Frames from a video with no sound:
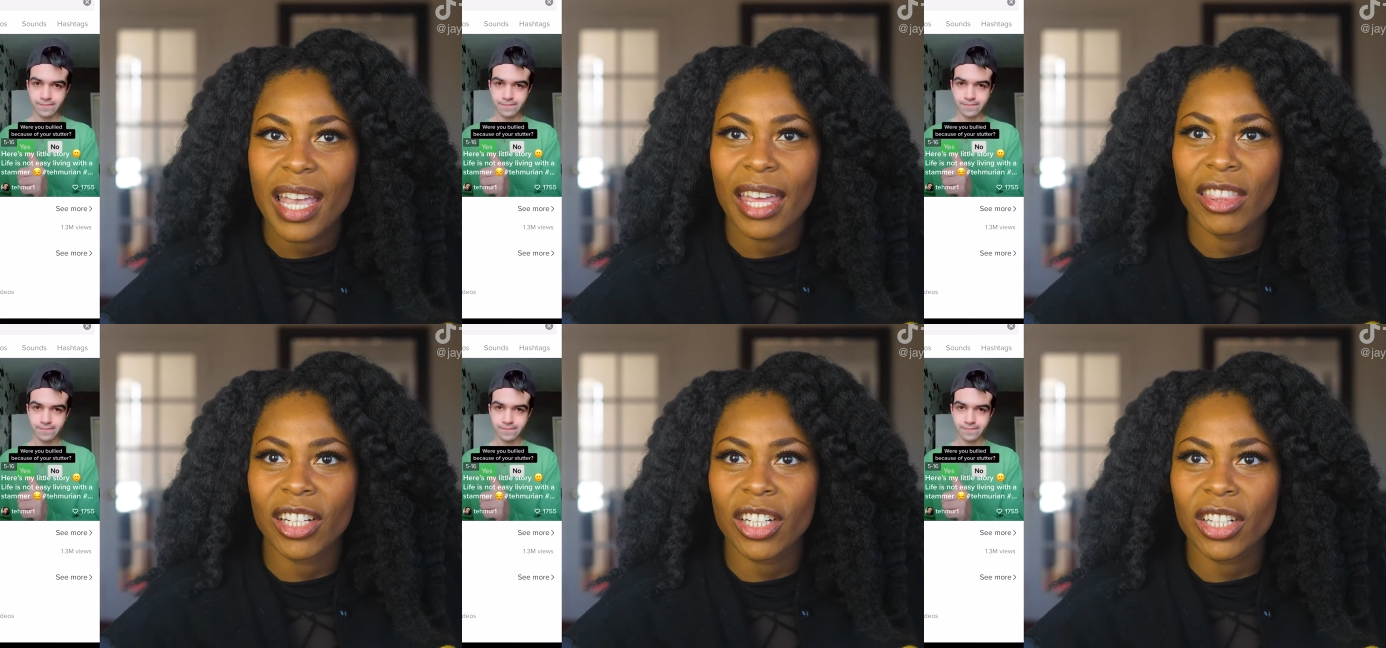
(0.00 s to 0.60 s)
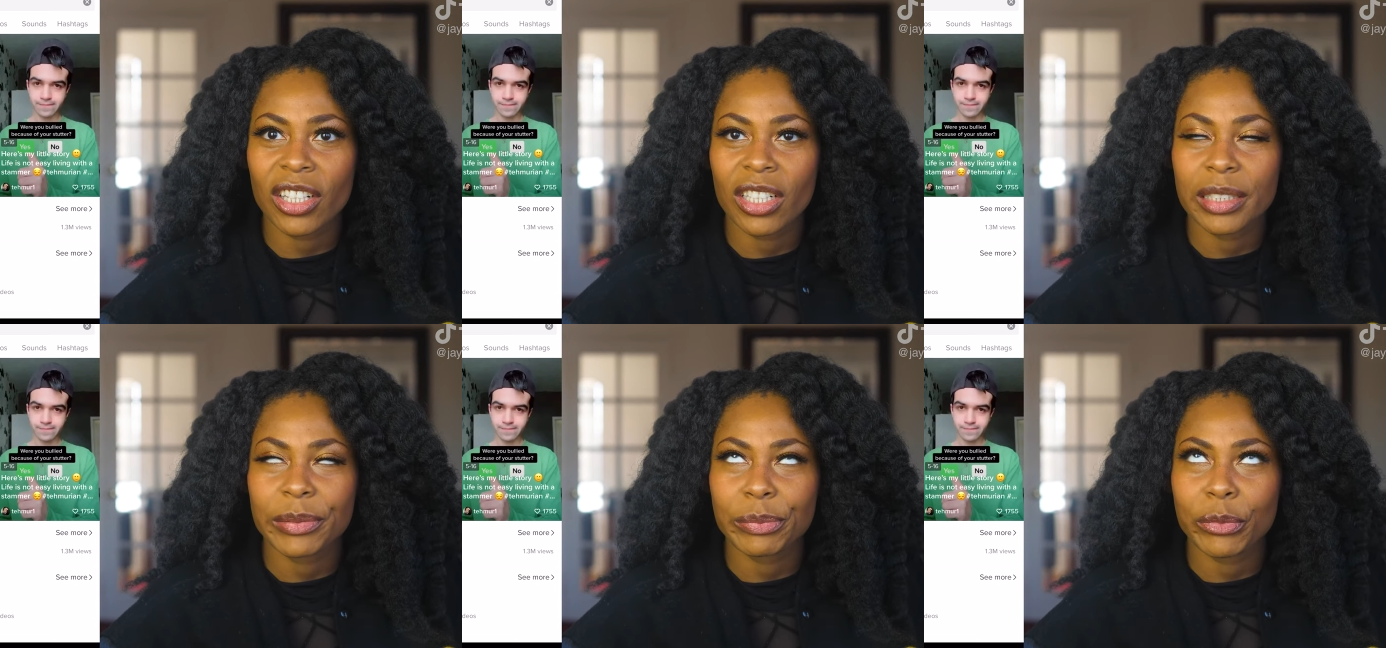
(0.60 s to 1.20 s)
Speaker 1: in their,
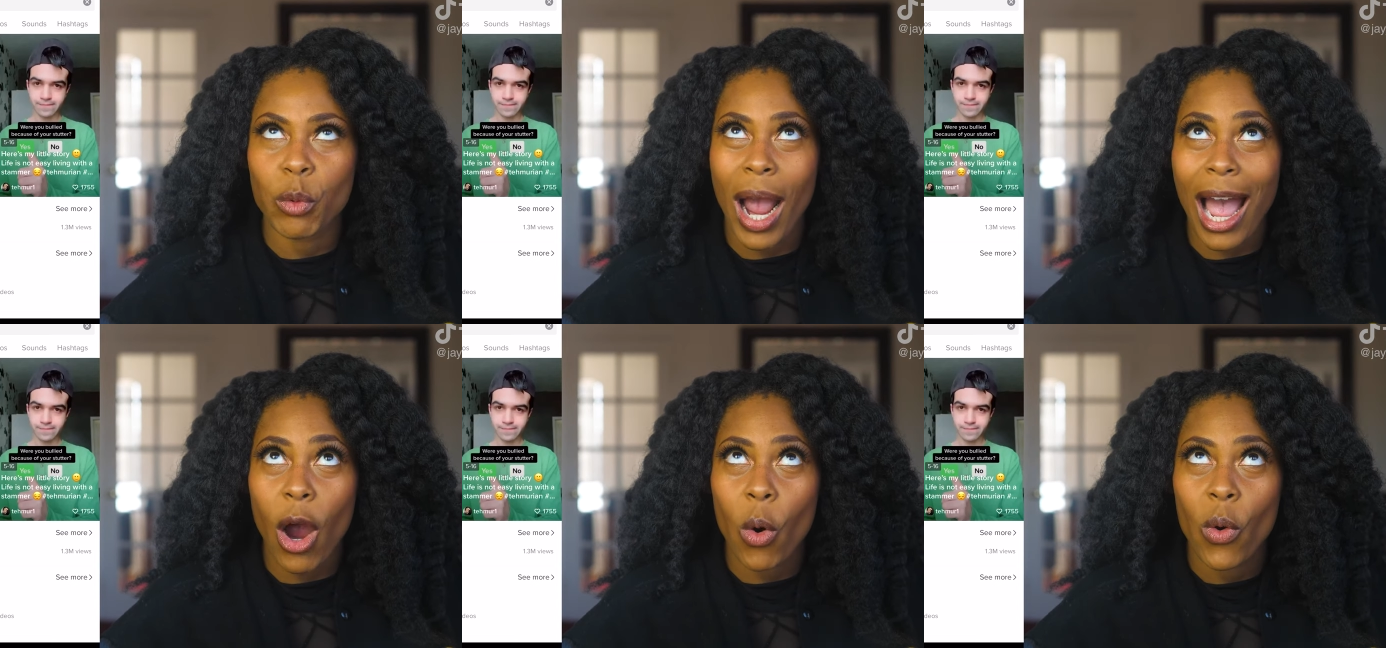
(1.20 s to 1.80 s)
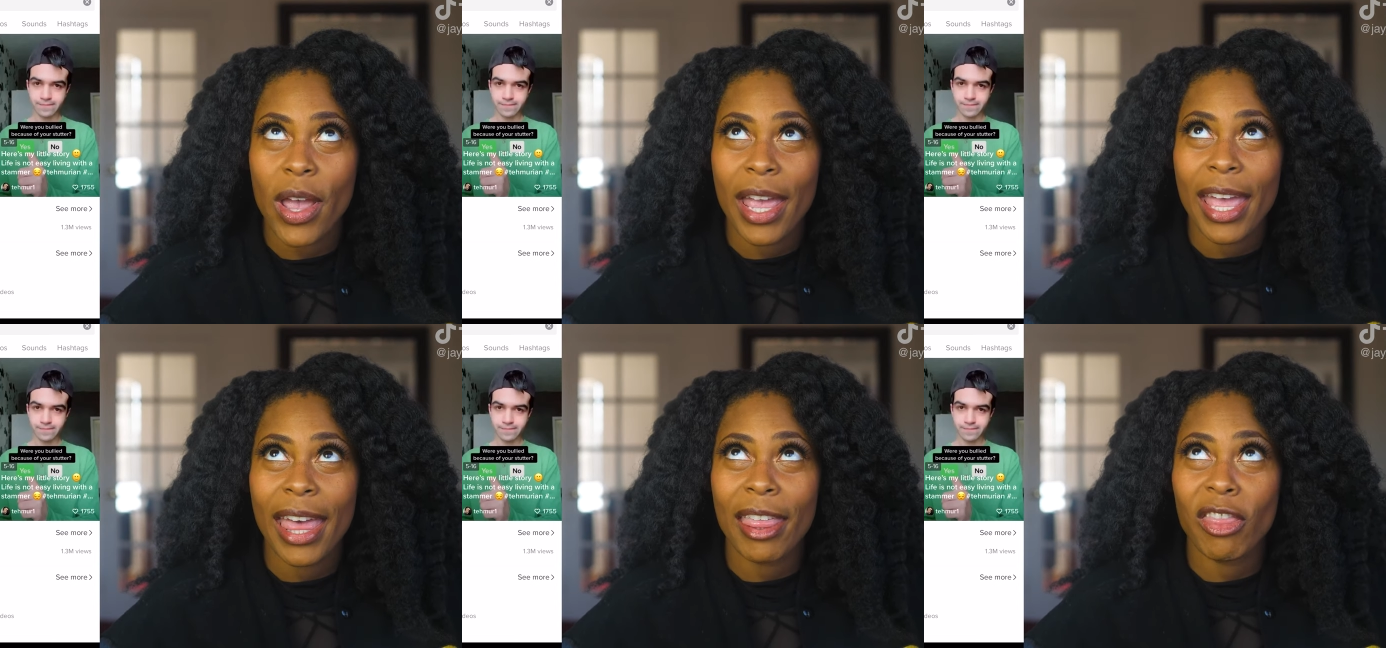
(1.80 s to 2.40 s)
wow,
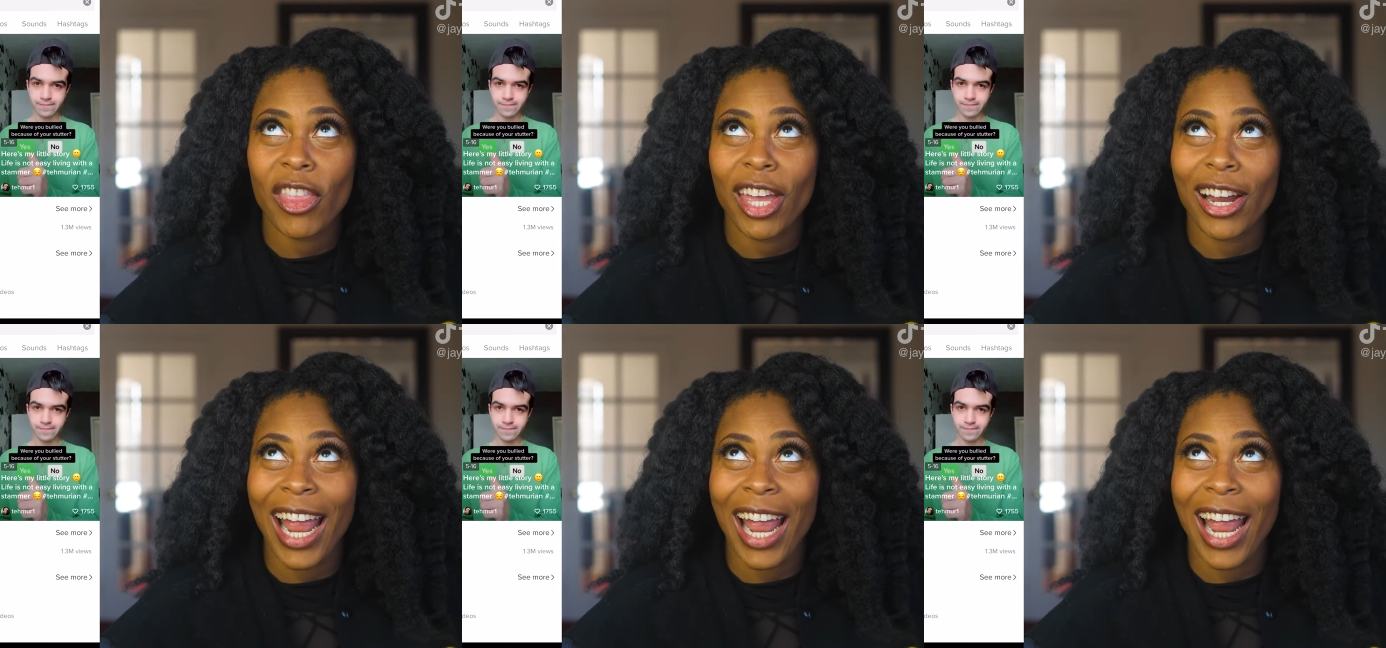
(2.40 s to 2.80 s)
in their